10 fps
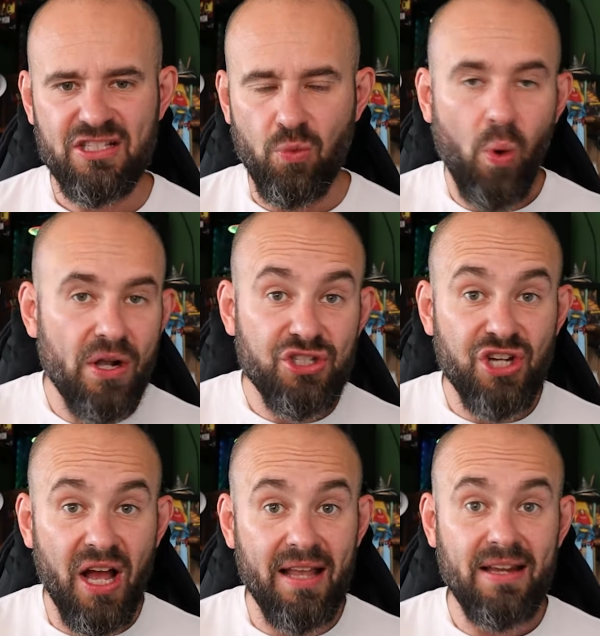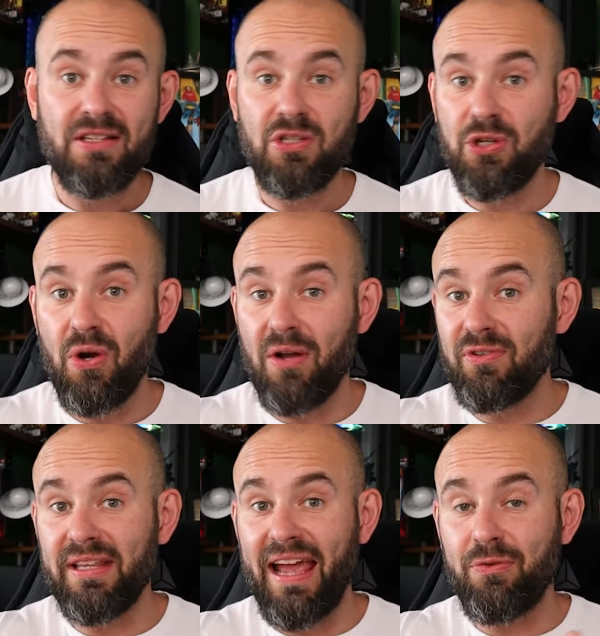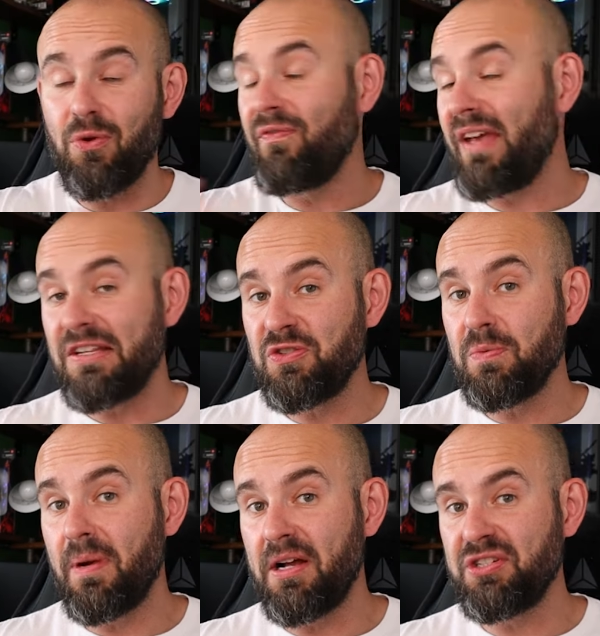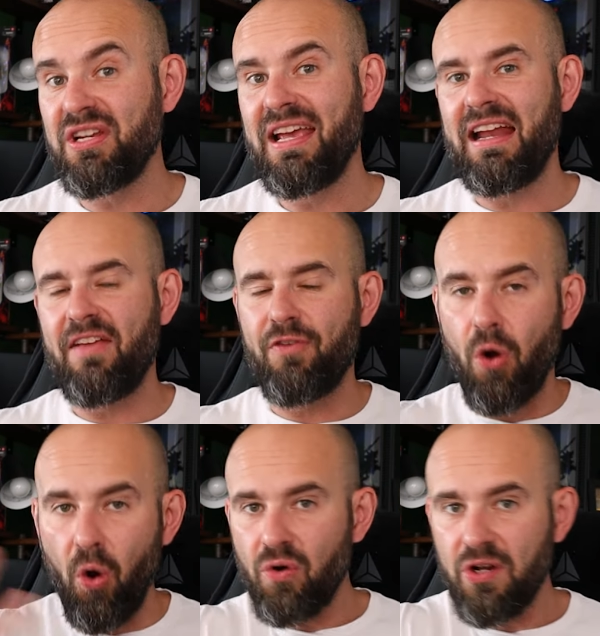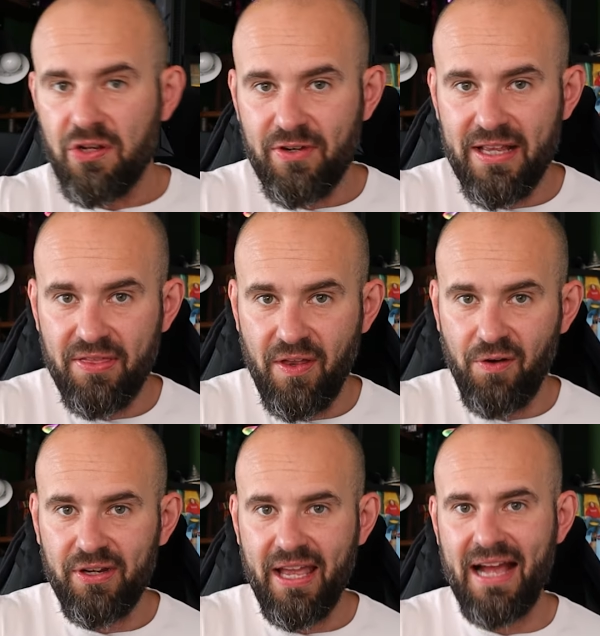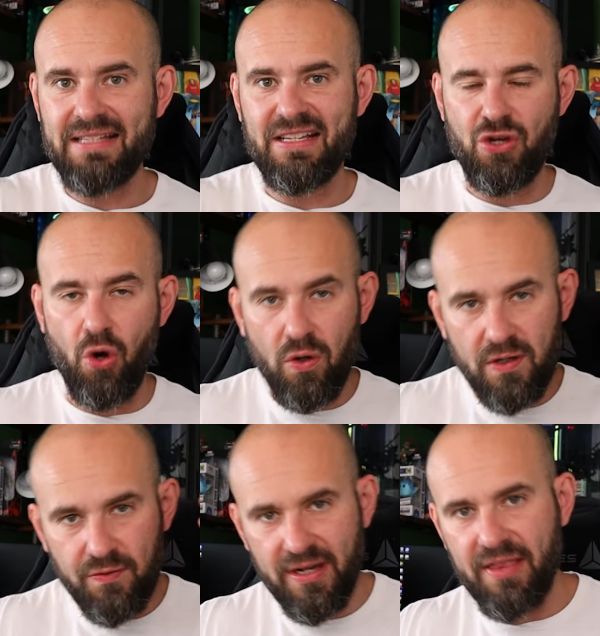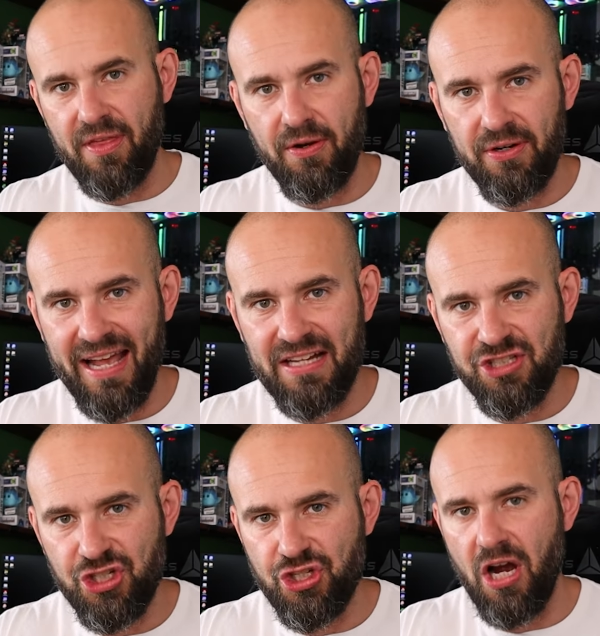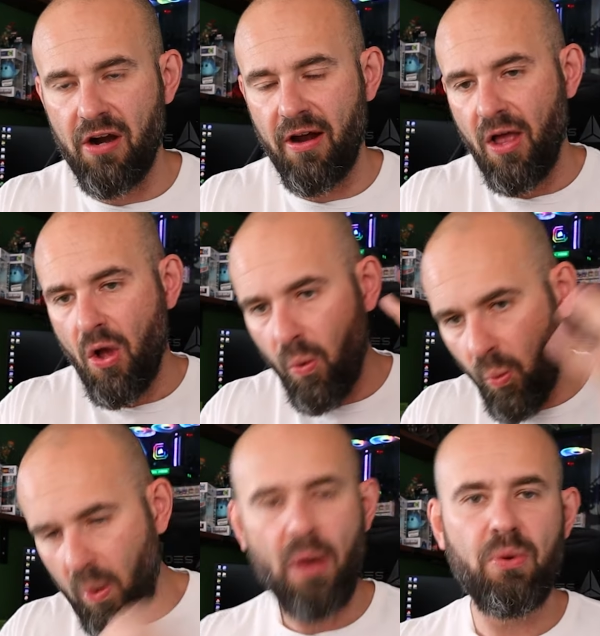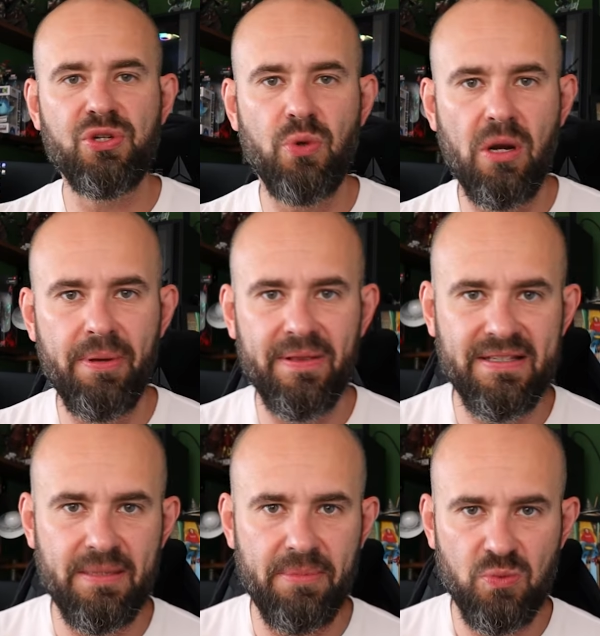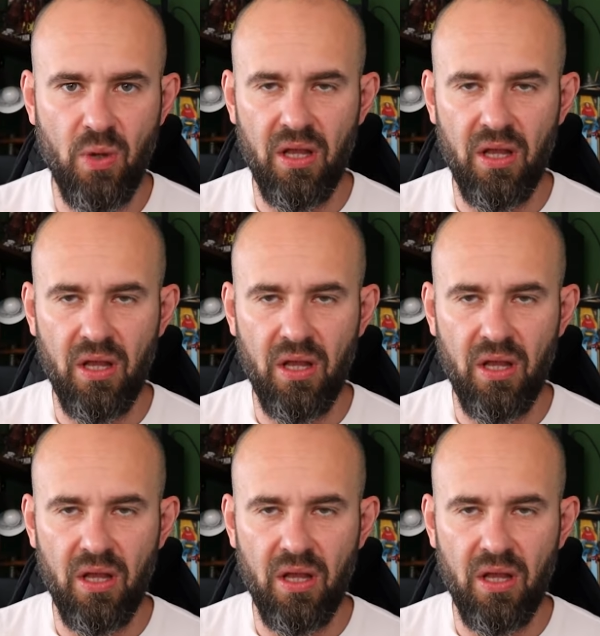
It's a one shot, so you don't really have to invest too much. And if you're already reading Thundercats and you're already reading Thundercats Cheetara, why wouldn't you want to pick this up as